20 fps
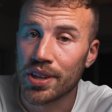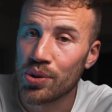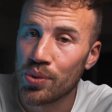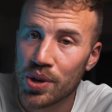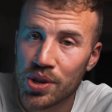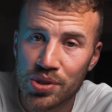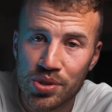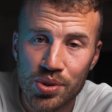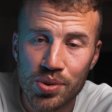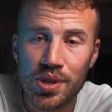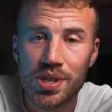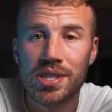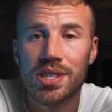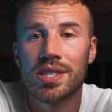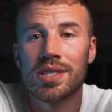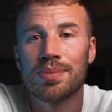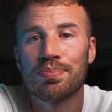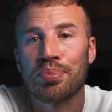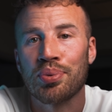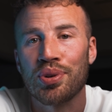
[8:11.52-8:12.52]
And the way you do this
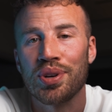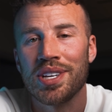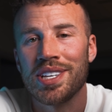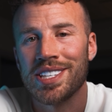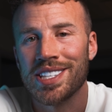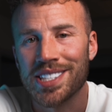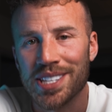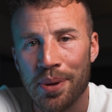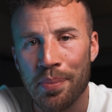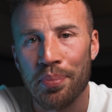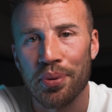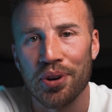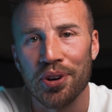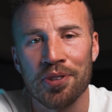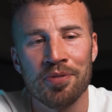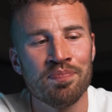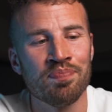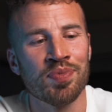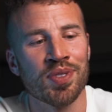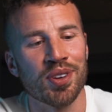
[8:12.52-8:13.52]
is pretty
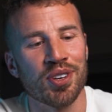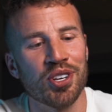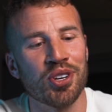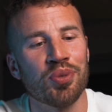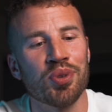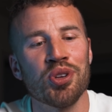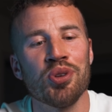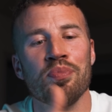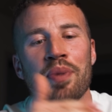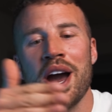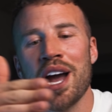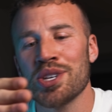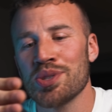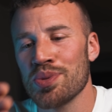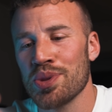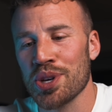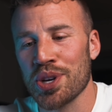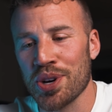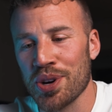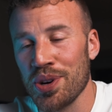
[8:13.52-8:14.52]
simple. You know, when you match
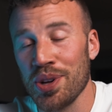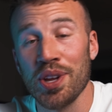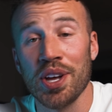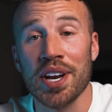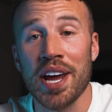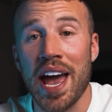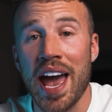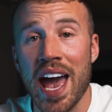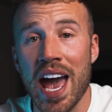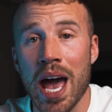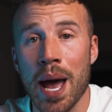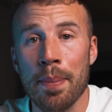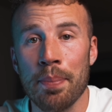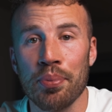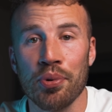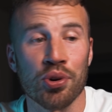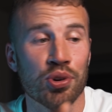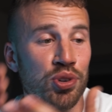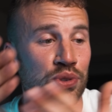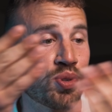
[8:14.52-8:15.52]
with a girl on an
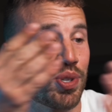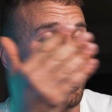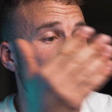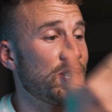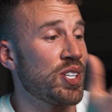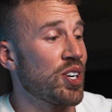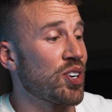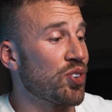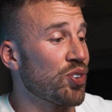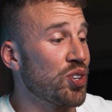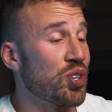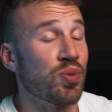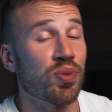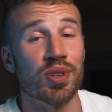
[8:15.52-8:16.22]
app or you see a girl you